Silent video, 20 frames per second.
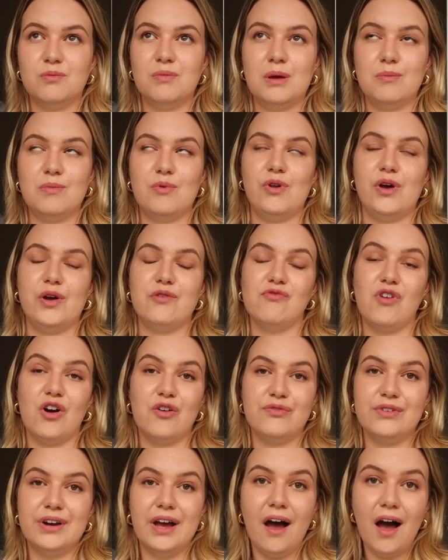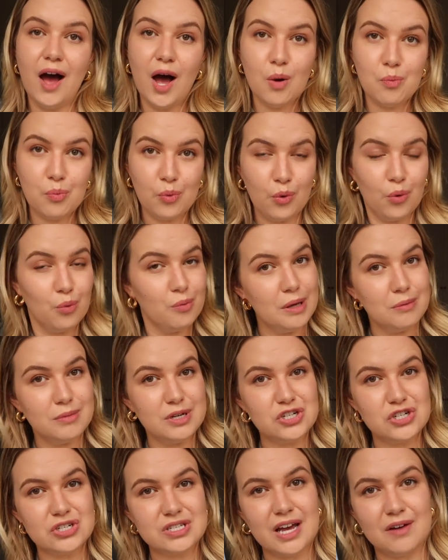to maybe like roughen it up or maybe
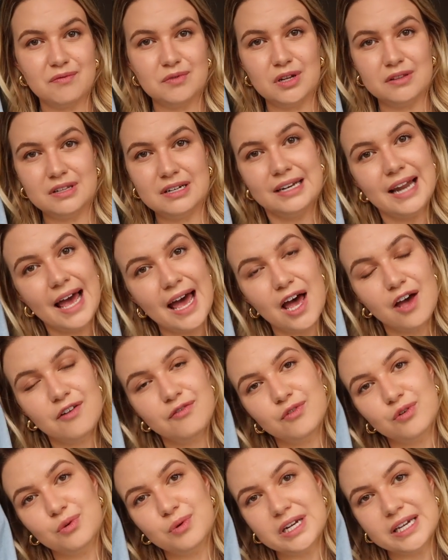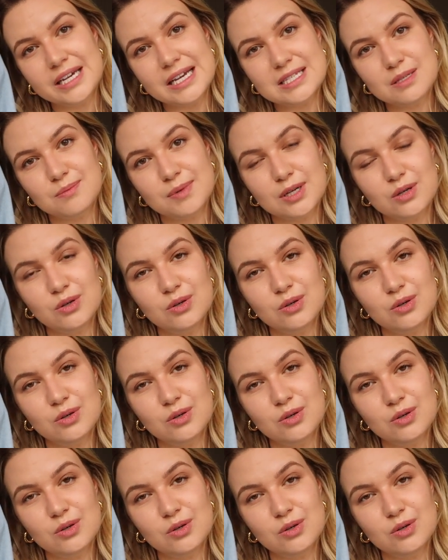just have another layer for when it gets a bit